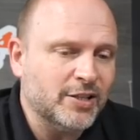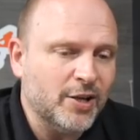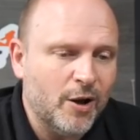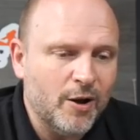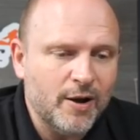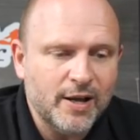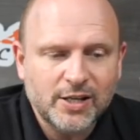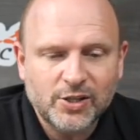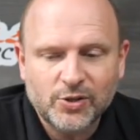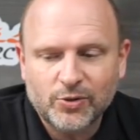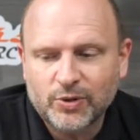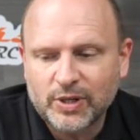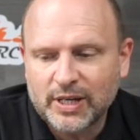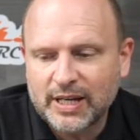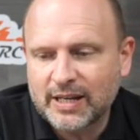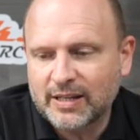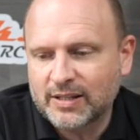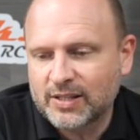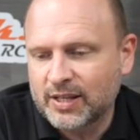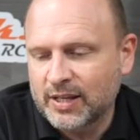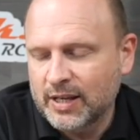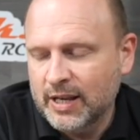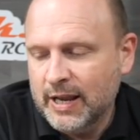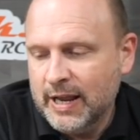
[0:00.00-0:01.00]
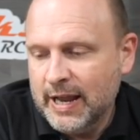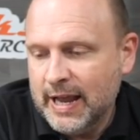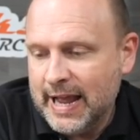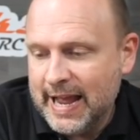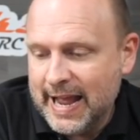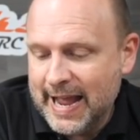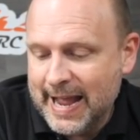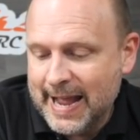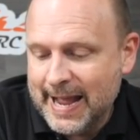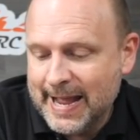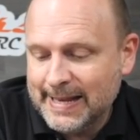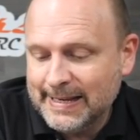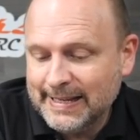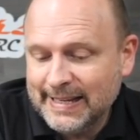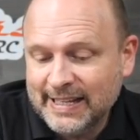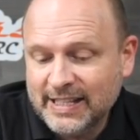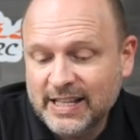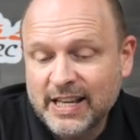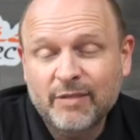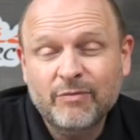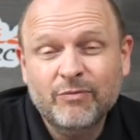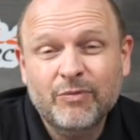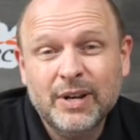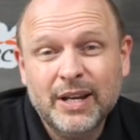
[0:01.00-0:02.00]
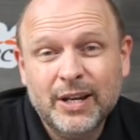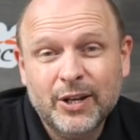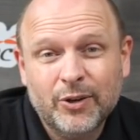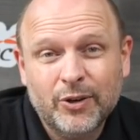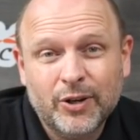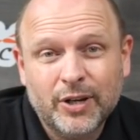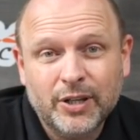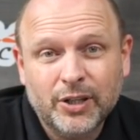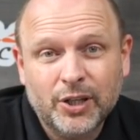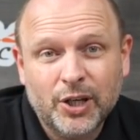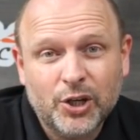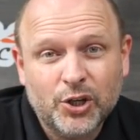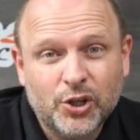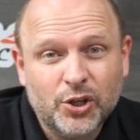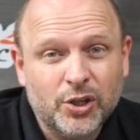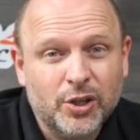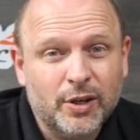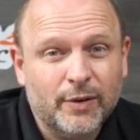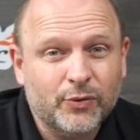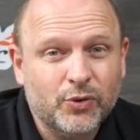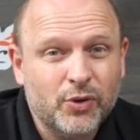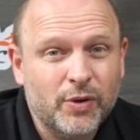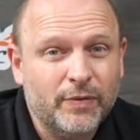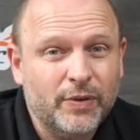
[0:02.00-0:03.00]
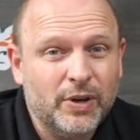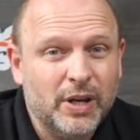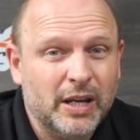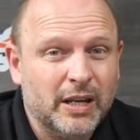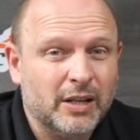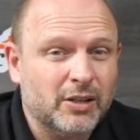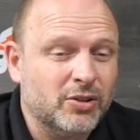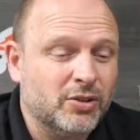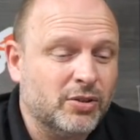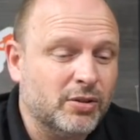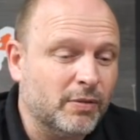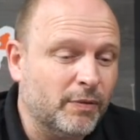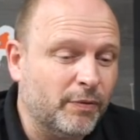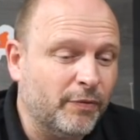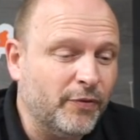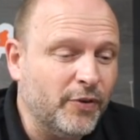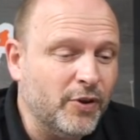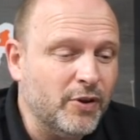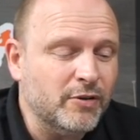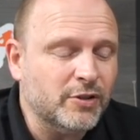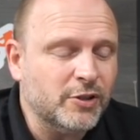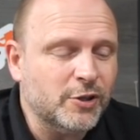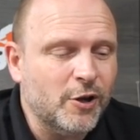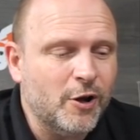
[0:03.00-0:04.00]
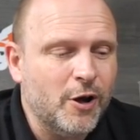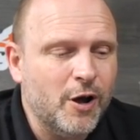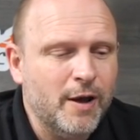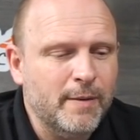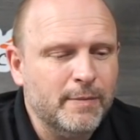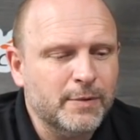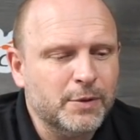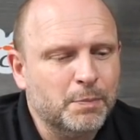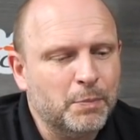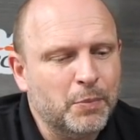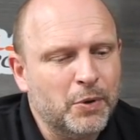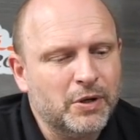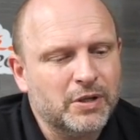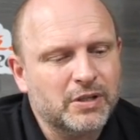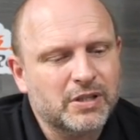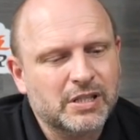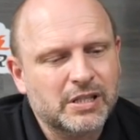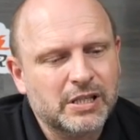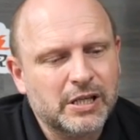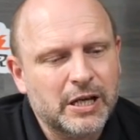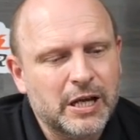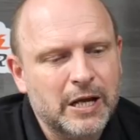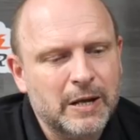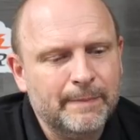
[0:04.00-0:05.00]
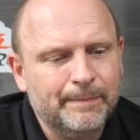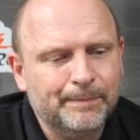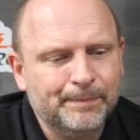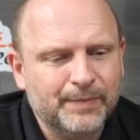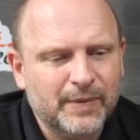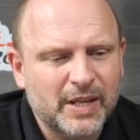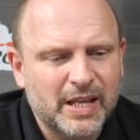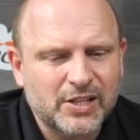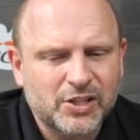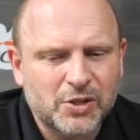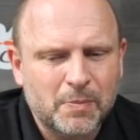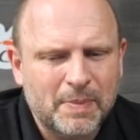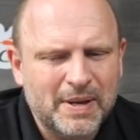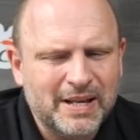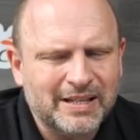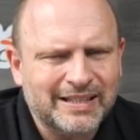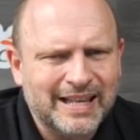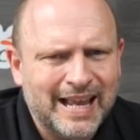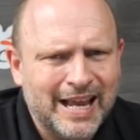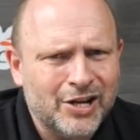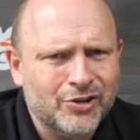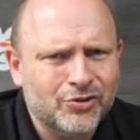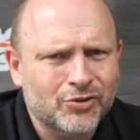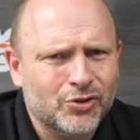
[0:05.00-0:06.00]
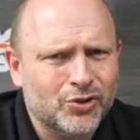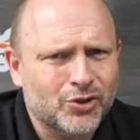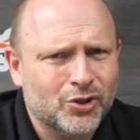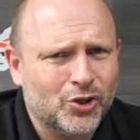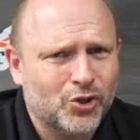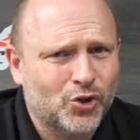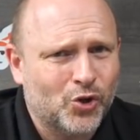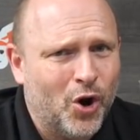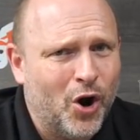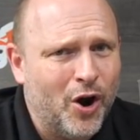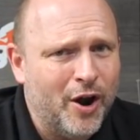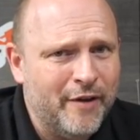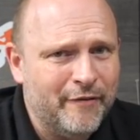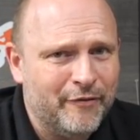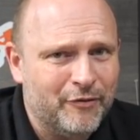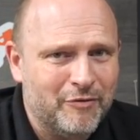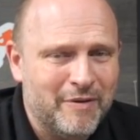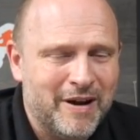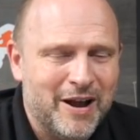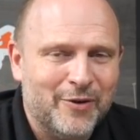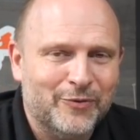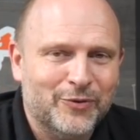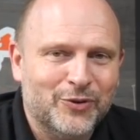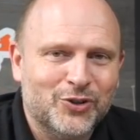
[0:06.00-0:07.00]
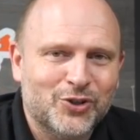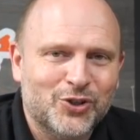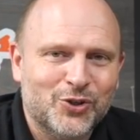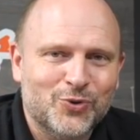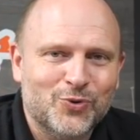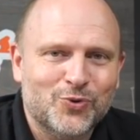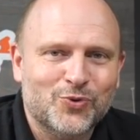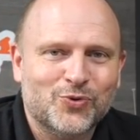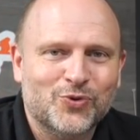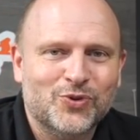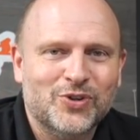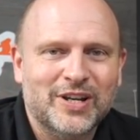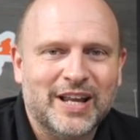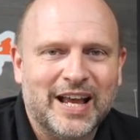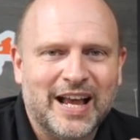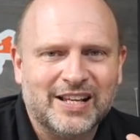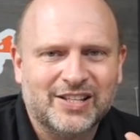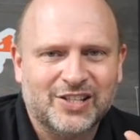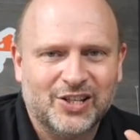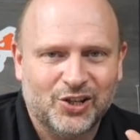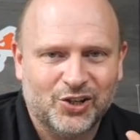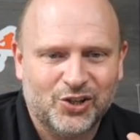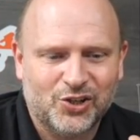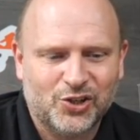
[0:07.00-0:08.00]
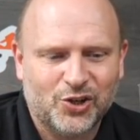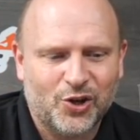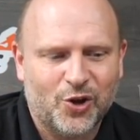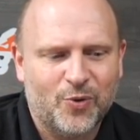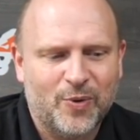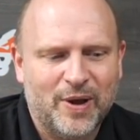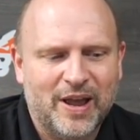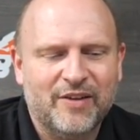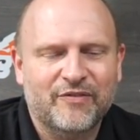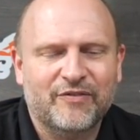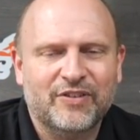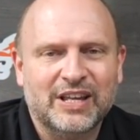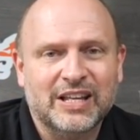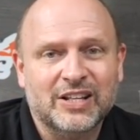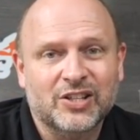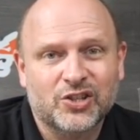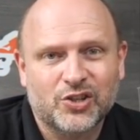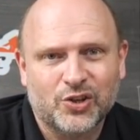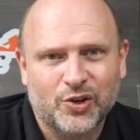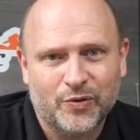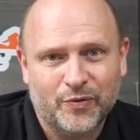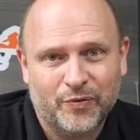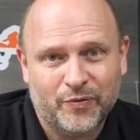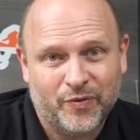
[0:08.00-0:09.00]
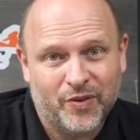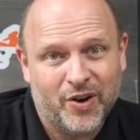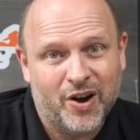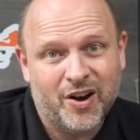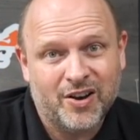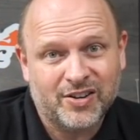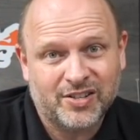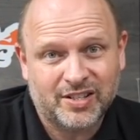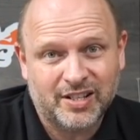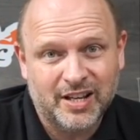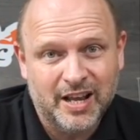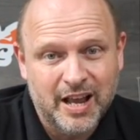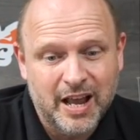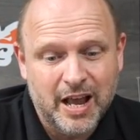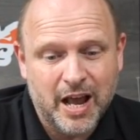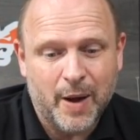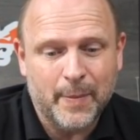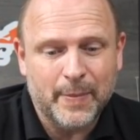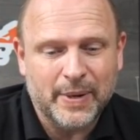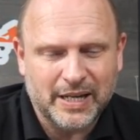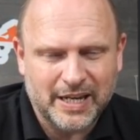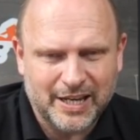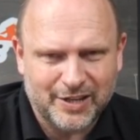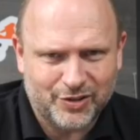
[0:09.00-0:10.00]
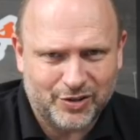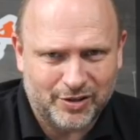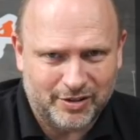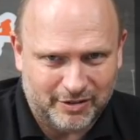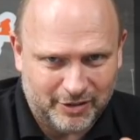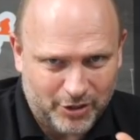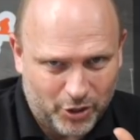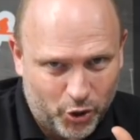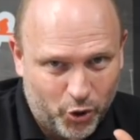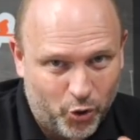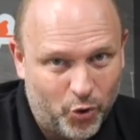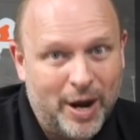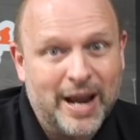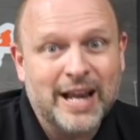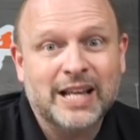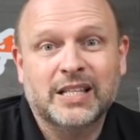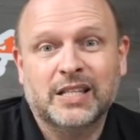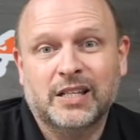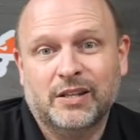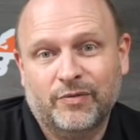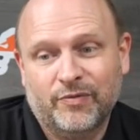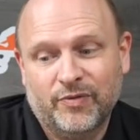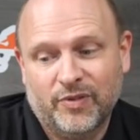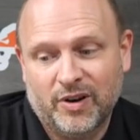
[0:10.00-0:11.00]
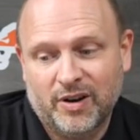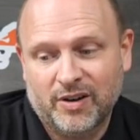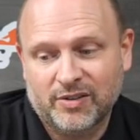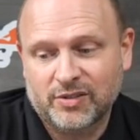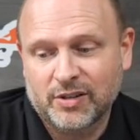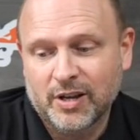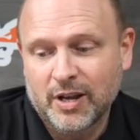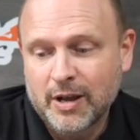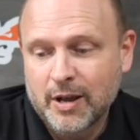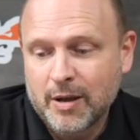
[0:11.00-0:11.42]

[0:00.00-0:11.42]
tyres on it and it's in really good condition. I've driven it a few times, but um, it's a bit dangerous to drive around the children as it's so heavy and so fast. I mean, it's crazy fast,